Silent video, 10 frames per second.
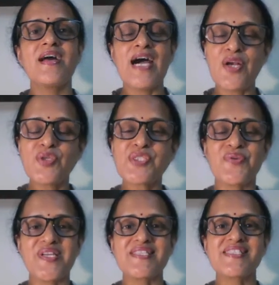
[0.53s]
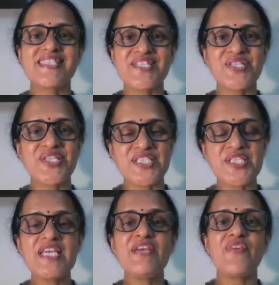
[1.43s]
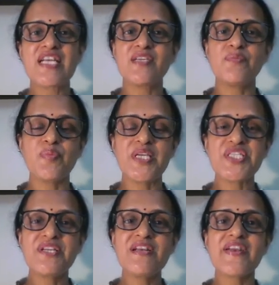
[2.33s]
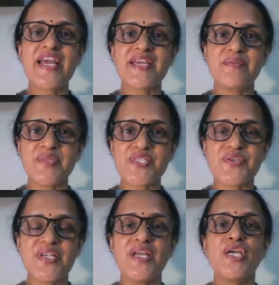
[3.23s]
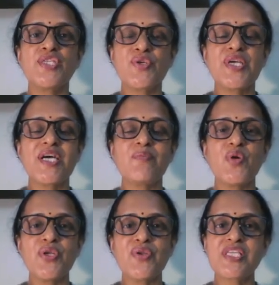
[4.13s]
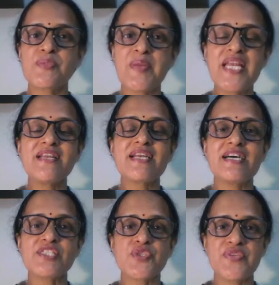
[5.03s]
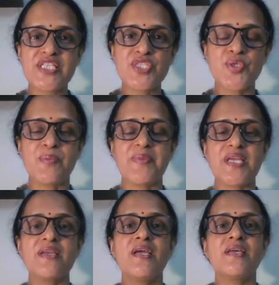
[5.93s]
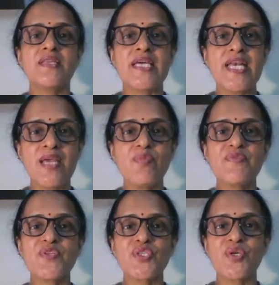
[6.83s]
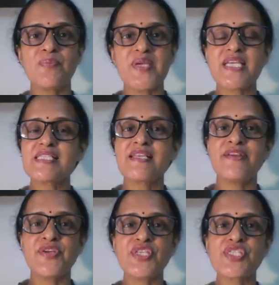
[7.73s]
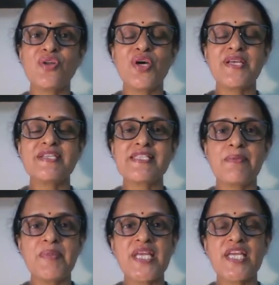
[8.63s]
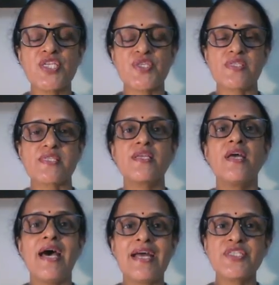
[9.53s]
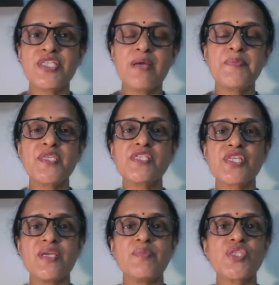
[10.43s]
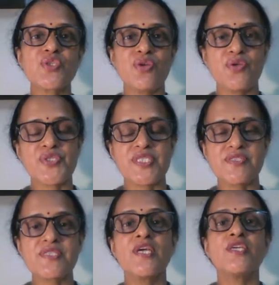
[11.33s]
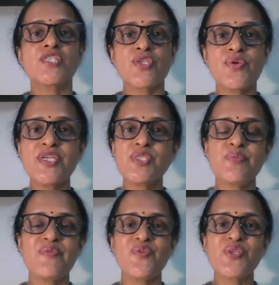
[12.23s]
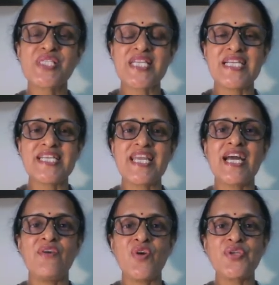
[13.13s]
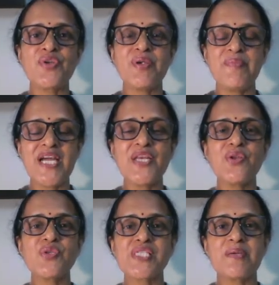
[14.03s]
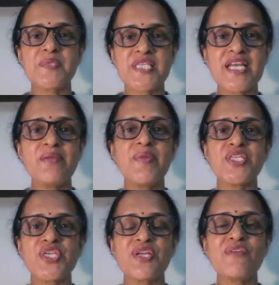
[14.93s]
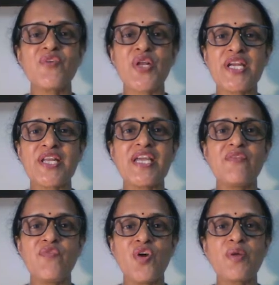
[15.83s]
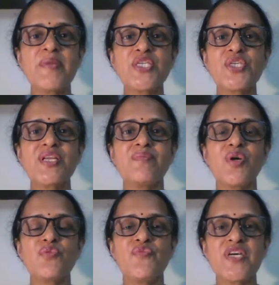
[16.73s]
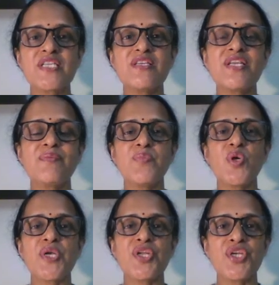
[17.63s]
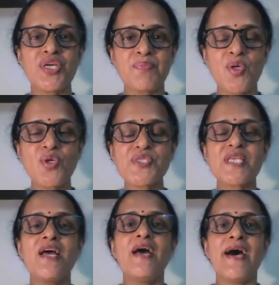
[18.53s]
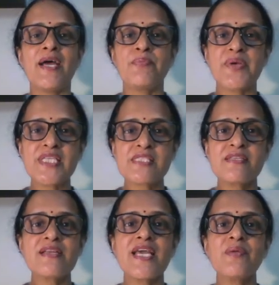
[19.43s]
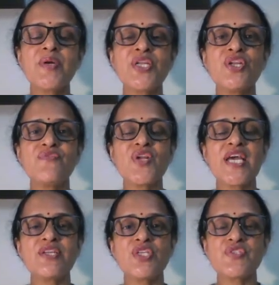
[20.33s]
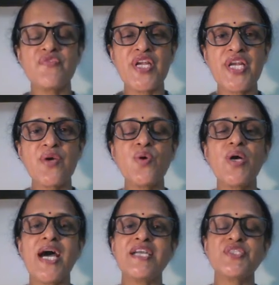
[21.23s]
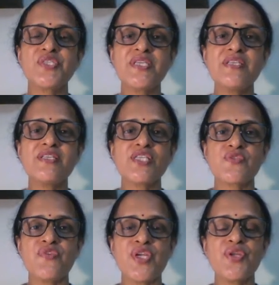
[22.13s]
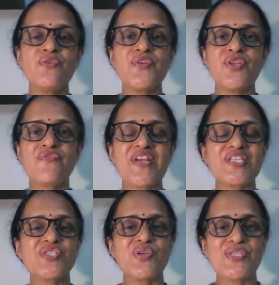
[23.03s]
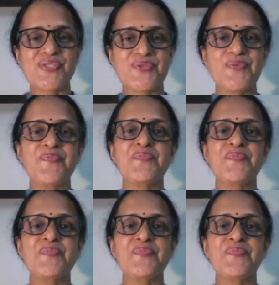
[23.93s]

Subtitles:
Hello students, this is Shachi. Welcome to my channel Crack Chemistry. Today I am going to explain a class 12 topic. The name of the topic is Henry's Law and its applications, and chapter's name is Solutions. Students, before starting, I want to remind you to subscribe my channel for getting information about further important uploads, and press the like button if you like this video and share this video with your friends also.